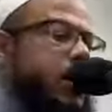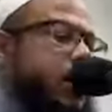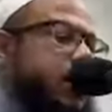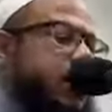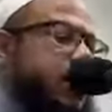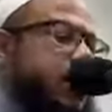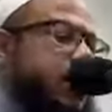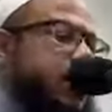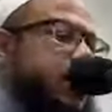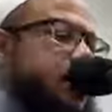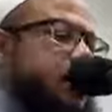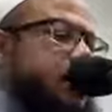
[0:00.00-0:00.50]

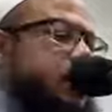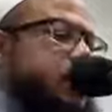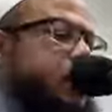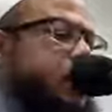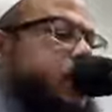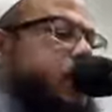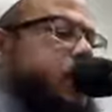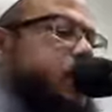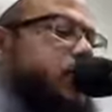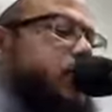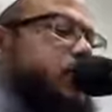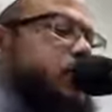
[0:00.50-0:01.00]
uh, we're
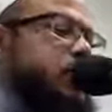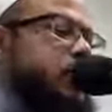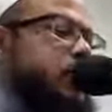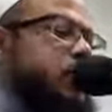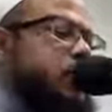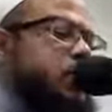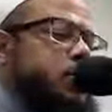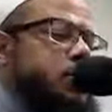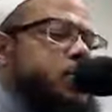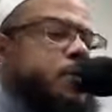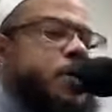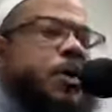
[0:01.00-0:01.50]
going
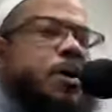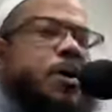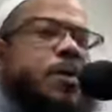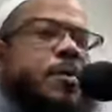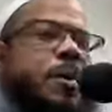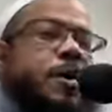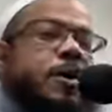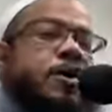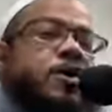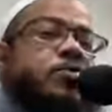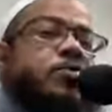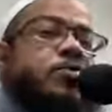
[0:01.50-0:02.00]
to talk
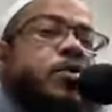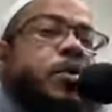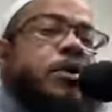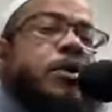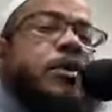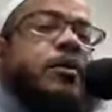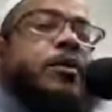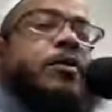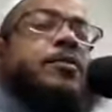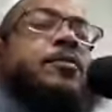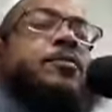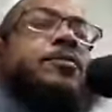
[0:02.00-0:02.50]
about his
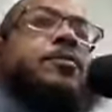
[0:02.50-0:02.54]
brother,